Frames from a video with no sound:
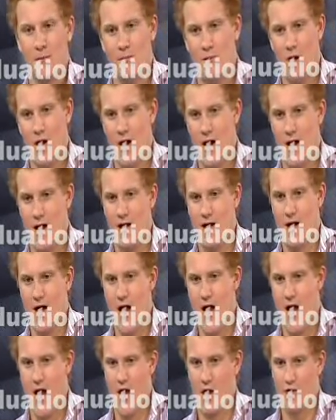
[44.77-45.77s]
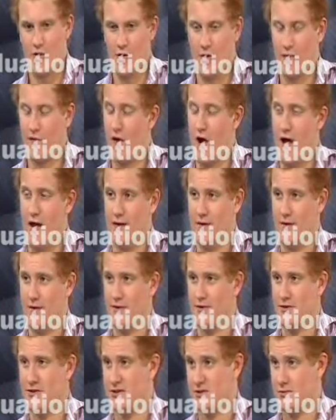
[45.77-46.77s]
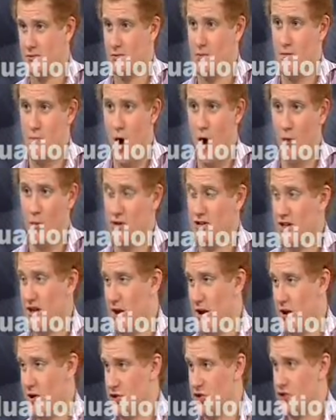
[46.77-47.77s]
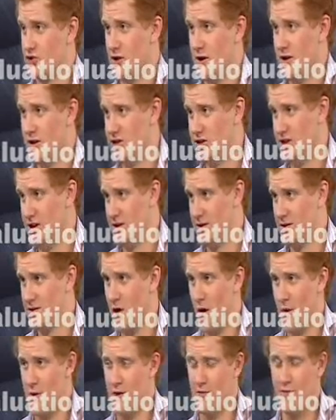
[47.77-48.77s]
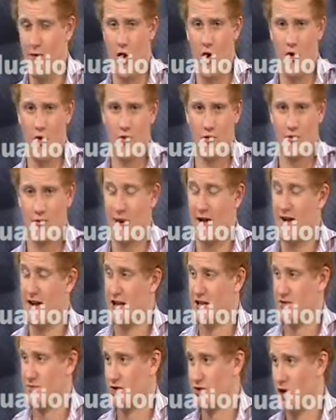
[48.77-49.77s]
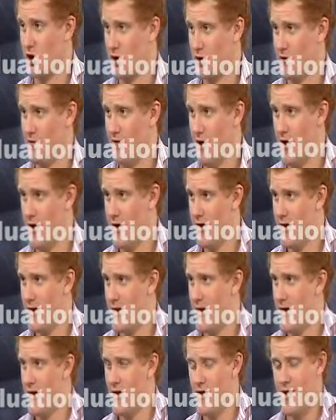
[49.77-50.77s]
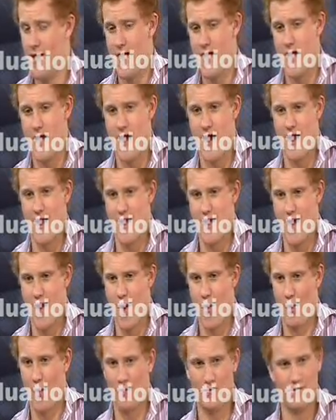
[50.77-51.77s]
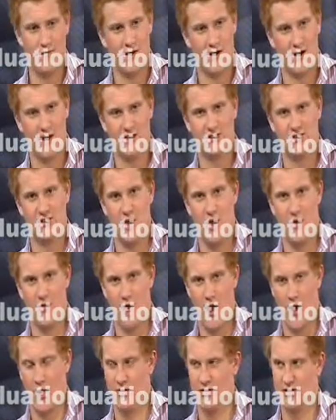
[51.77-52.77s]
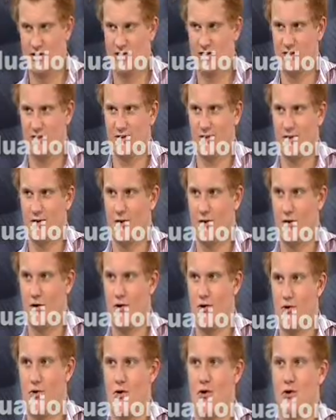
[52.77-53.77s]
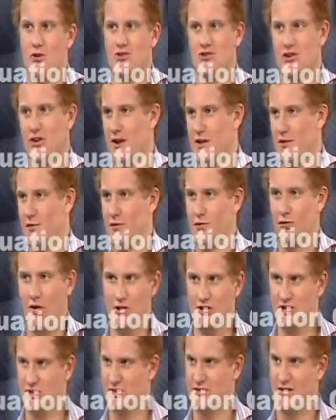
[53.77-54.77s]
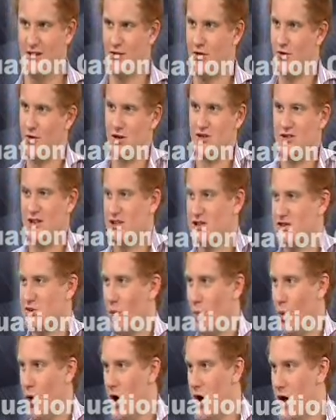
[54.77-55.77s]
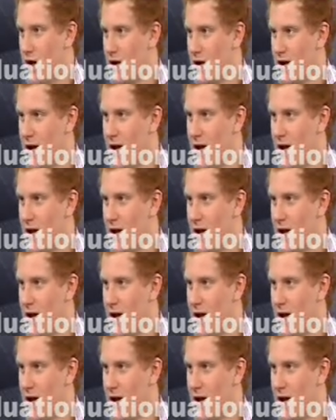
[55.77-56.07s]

But a good friend, Mum, was in the industry. She got me involved. My dad's a photographer. And one thing led to the other, and I was suddenly thrust into some work.